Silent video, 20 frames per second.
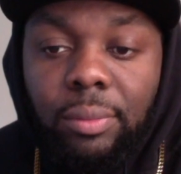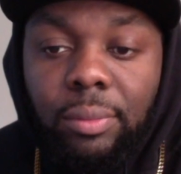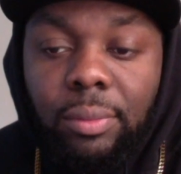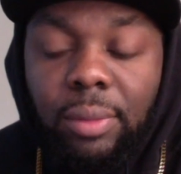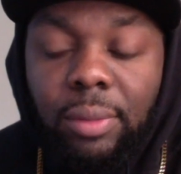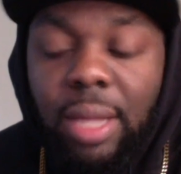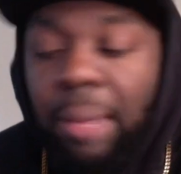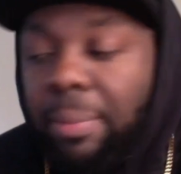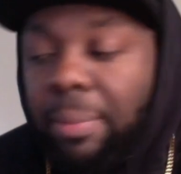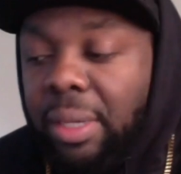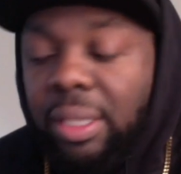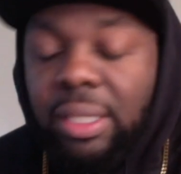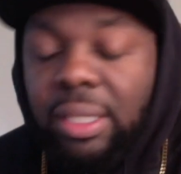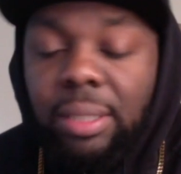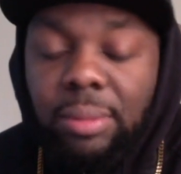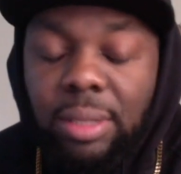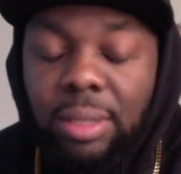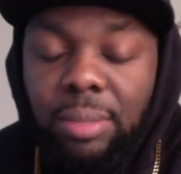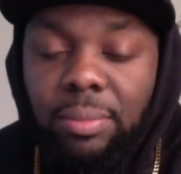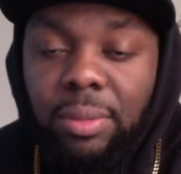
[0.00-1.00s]
Not many
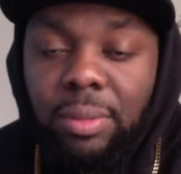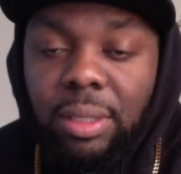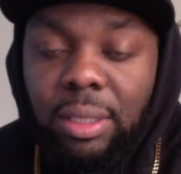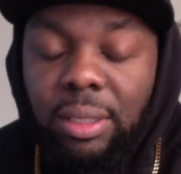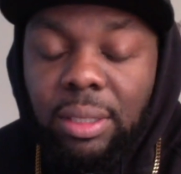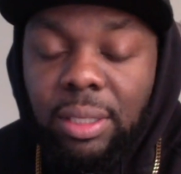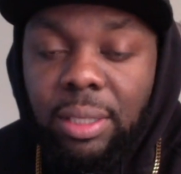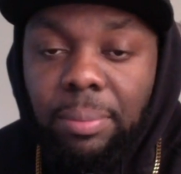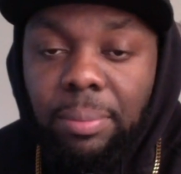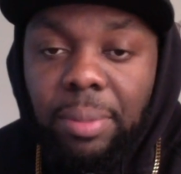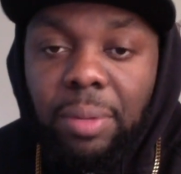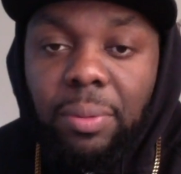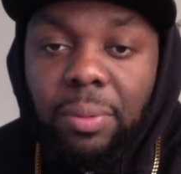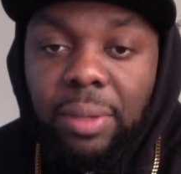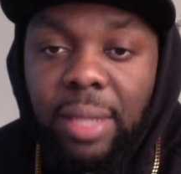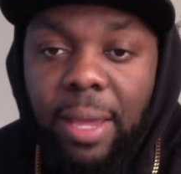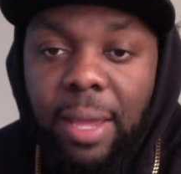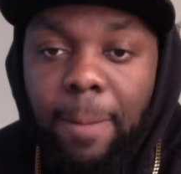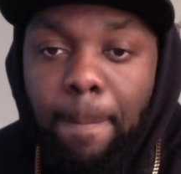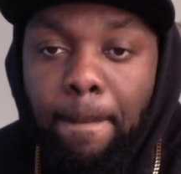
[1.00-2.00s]
teams can compete with
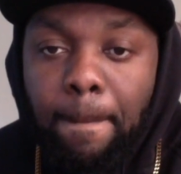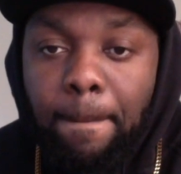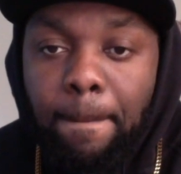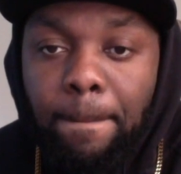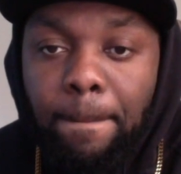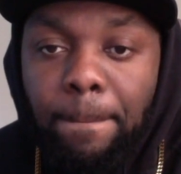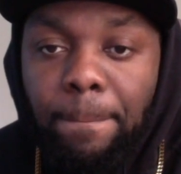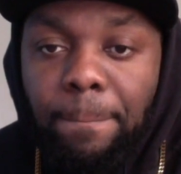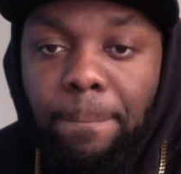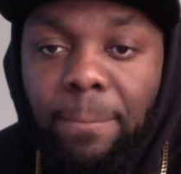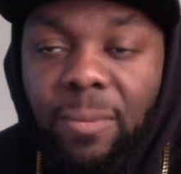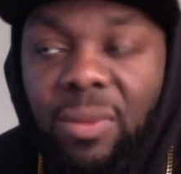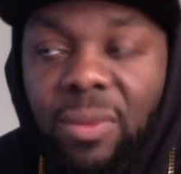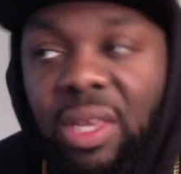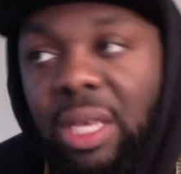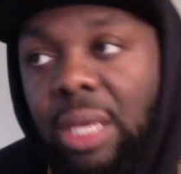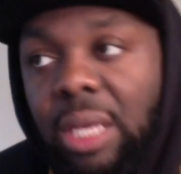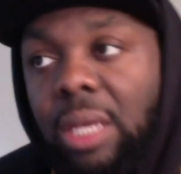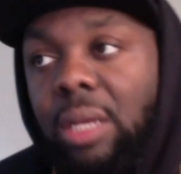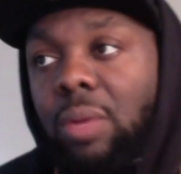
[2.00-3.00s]
that.
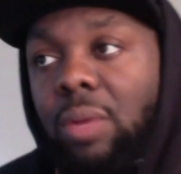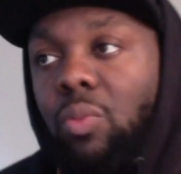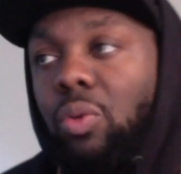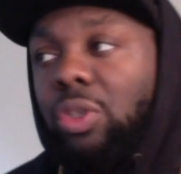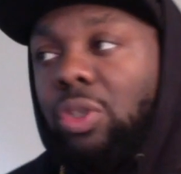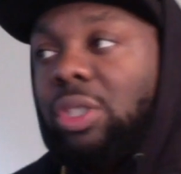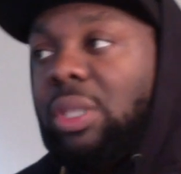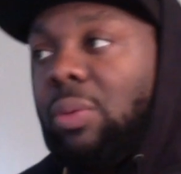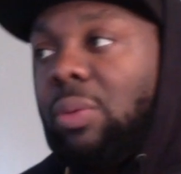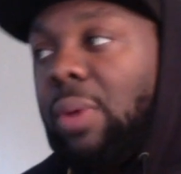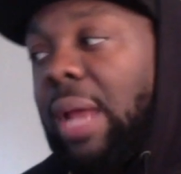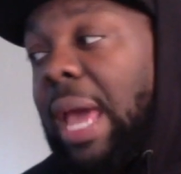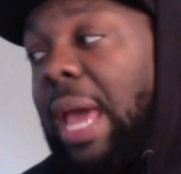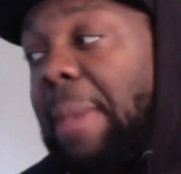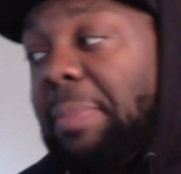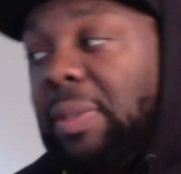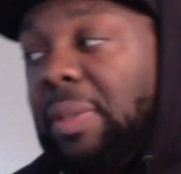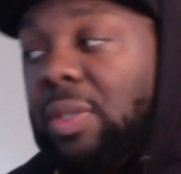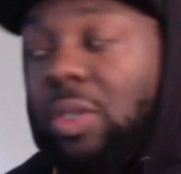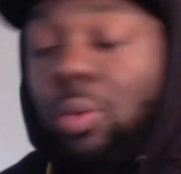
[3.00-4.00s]
We'll see what
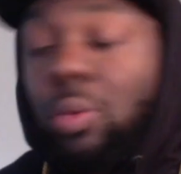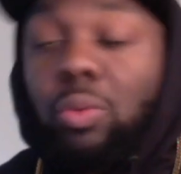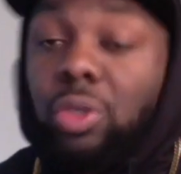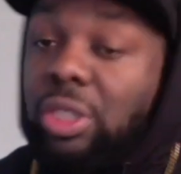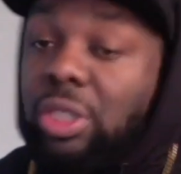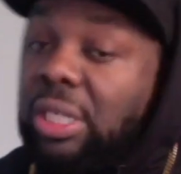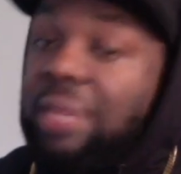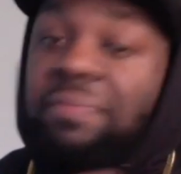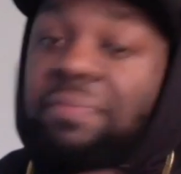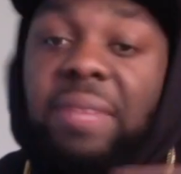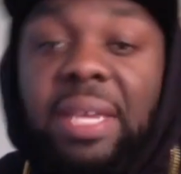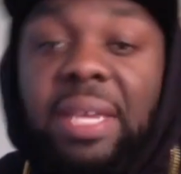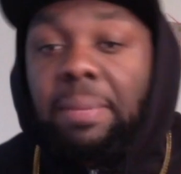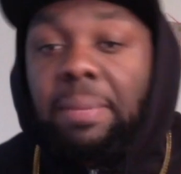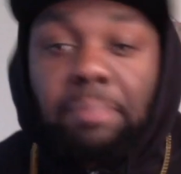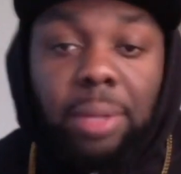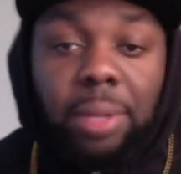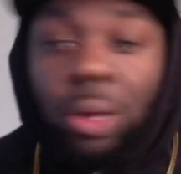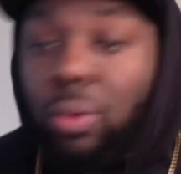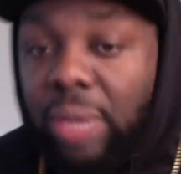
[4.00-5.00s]
happens, though. We'll see if they
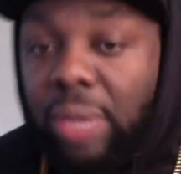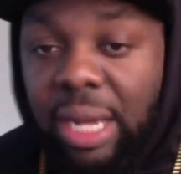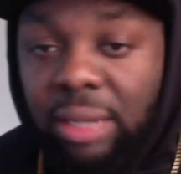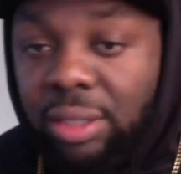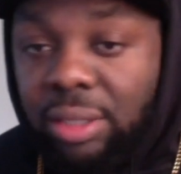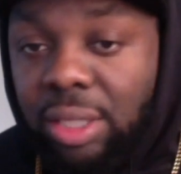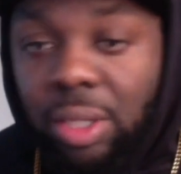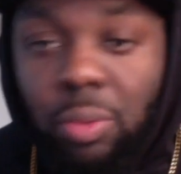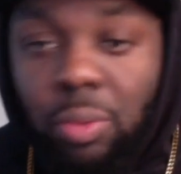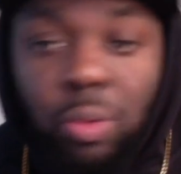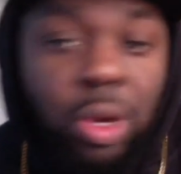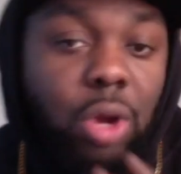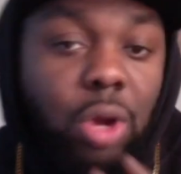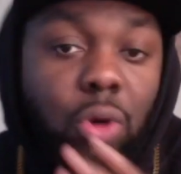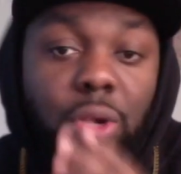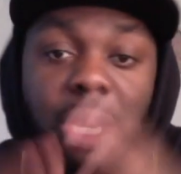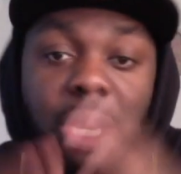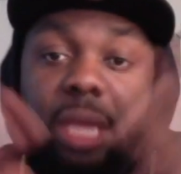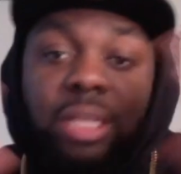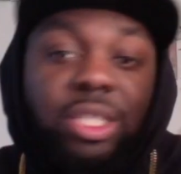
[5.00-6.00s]
blown out somewhere or
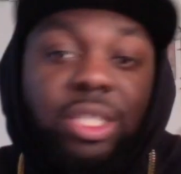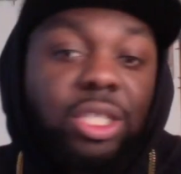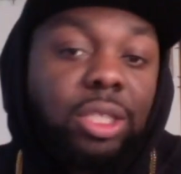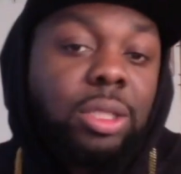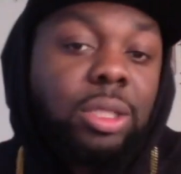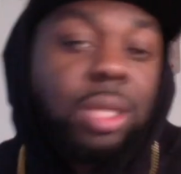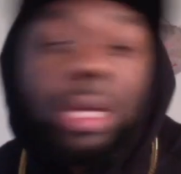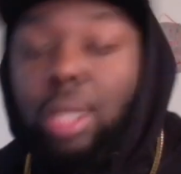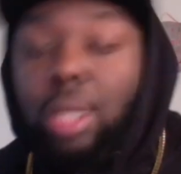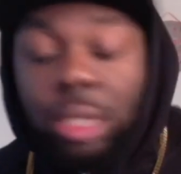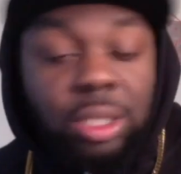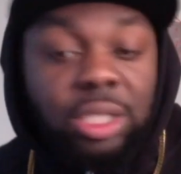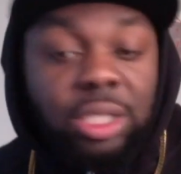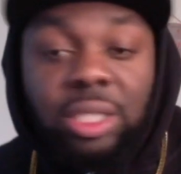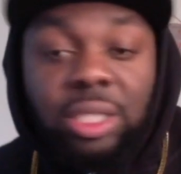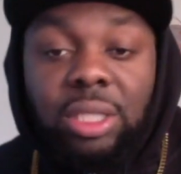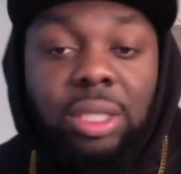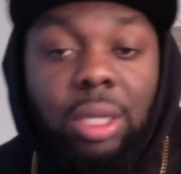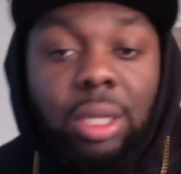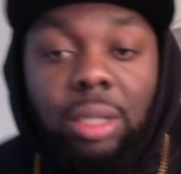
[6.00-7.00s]
they just
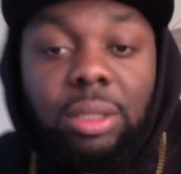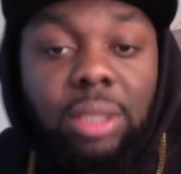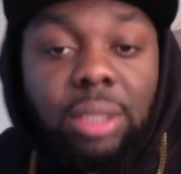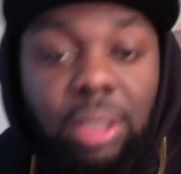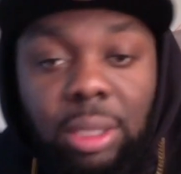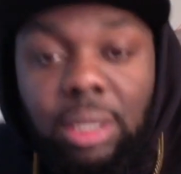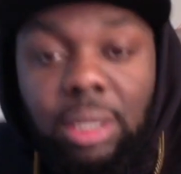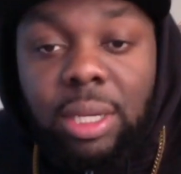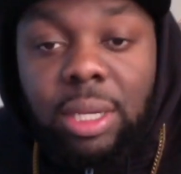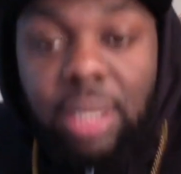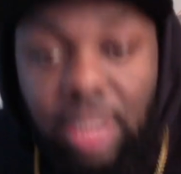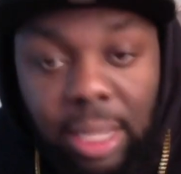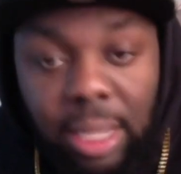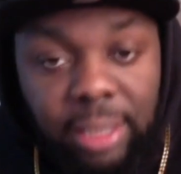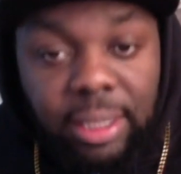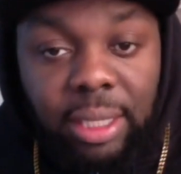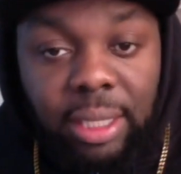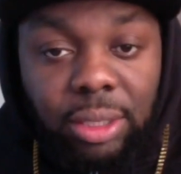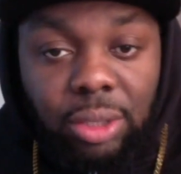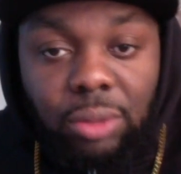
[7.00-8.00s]
skunk the league like
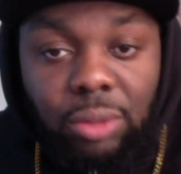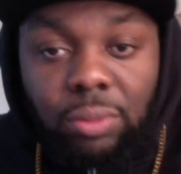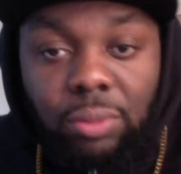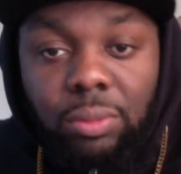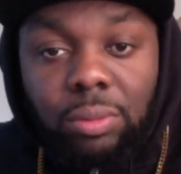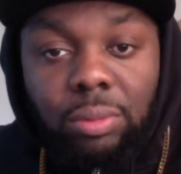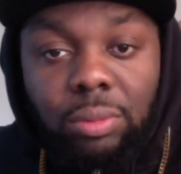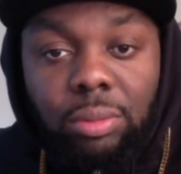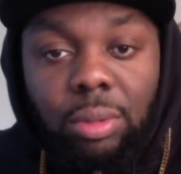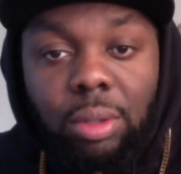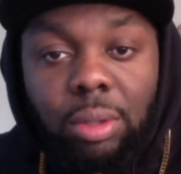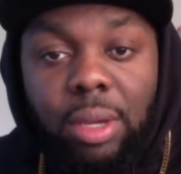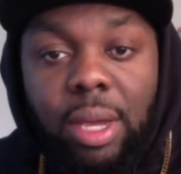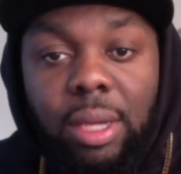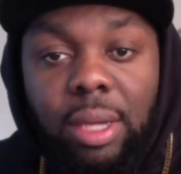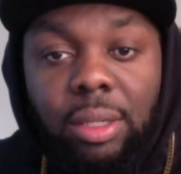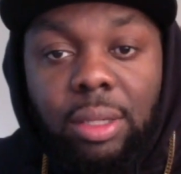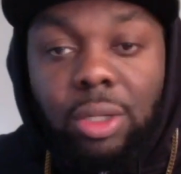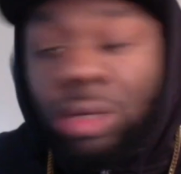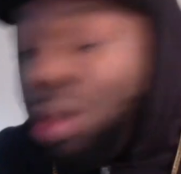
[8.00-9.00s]
they do. Okay?
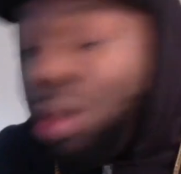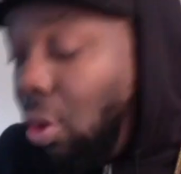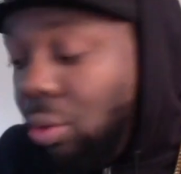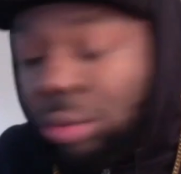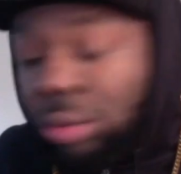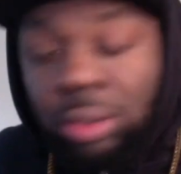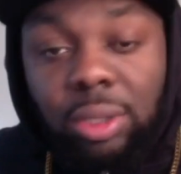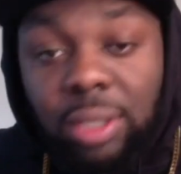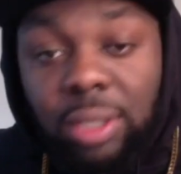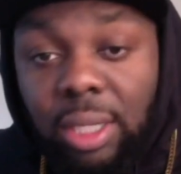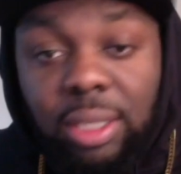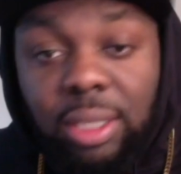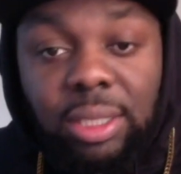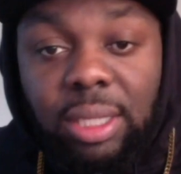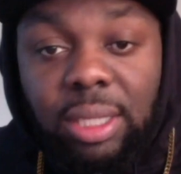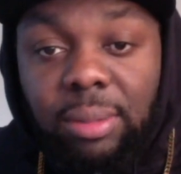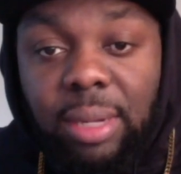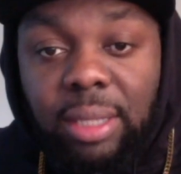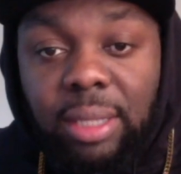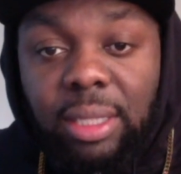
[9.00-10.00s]
The Colts are another
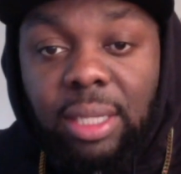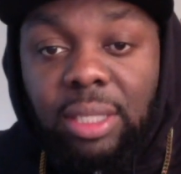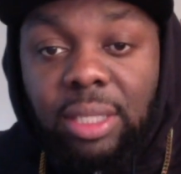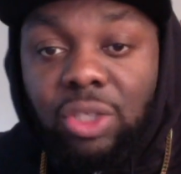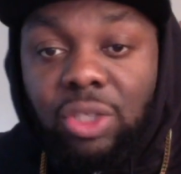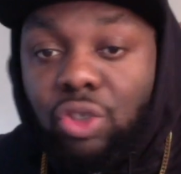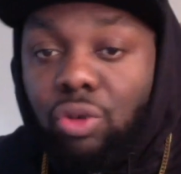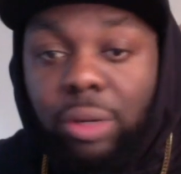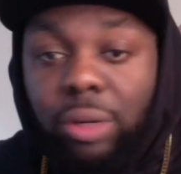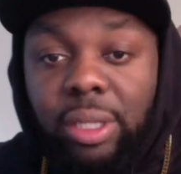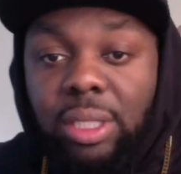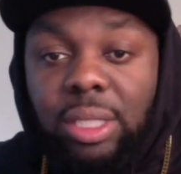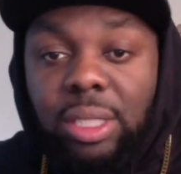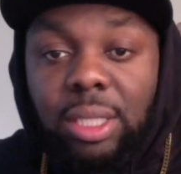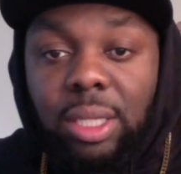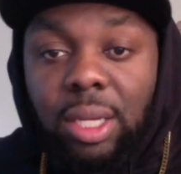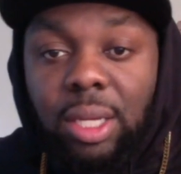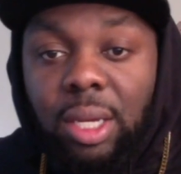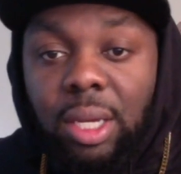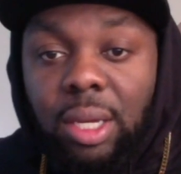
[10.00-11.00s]
team that I think is crazy
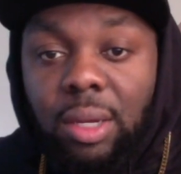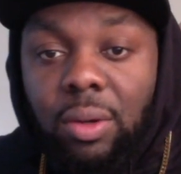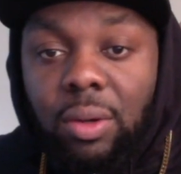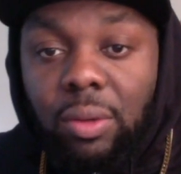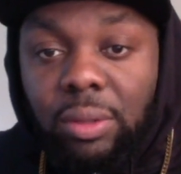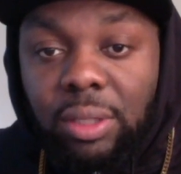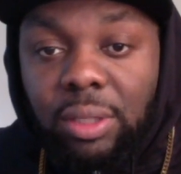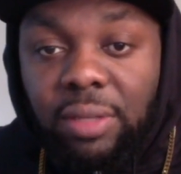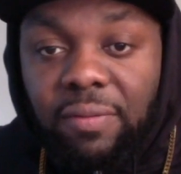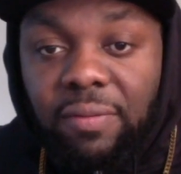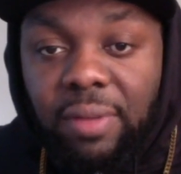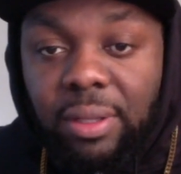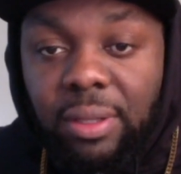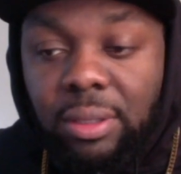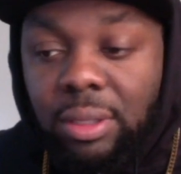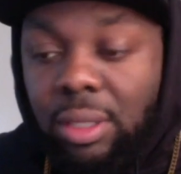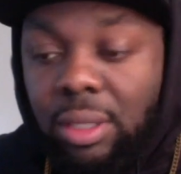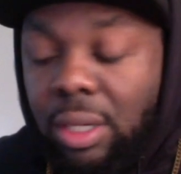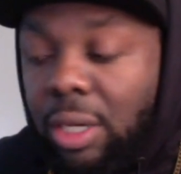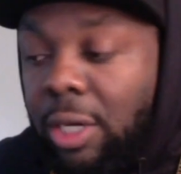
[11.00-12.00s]
on defense.
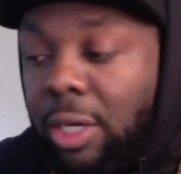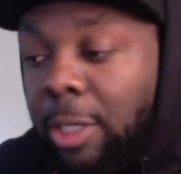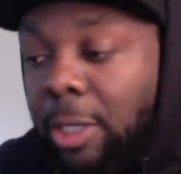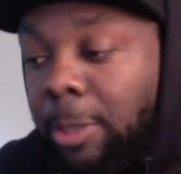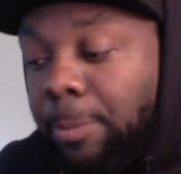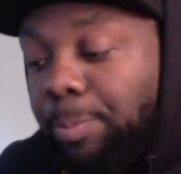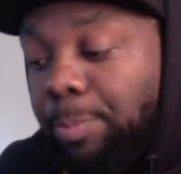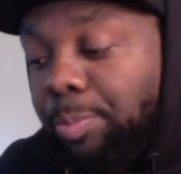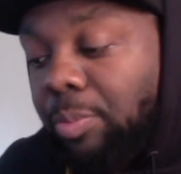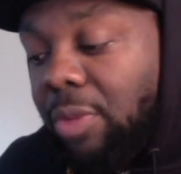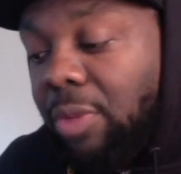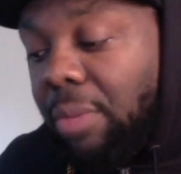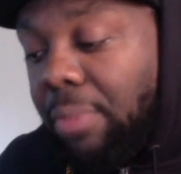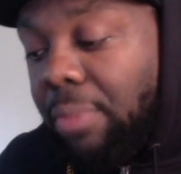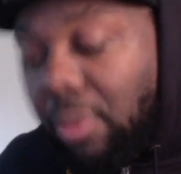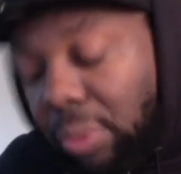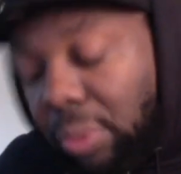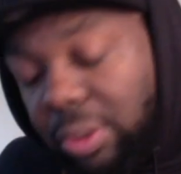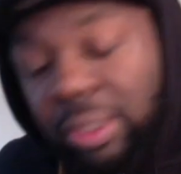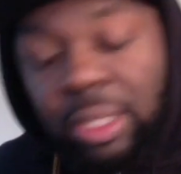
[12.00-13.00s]
But
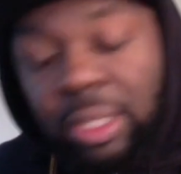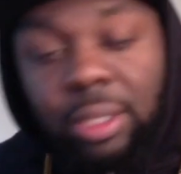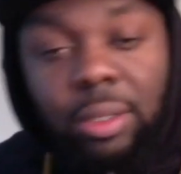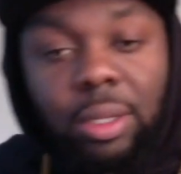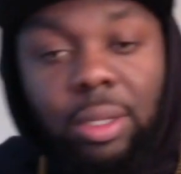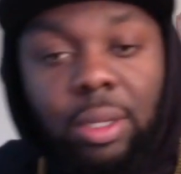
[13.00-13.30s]
we'll see.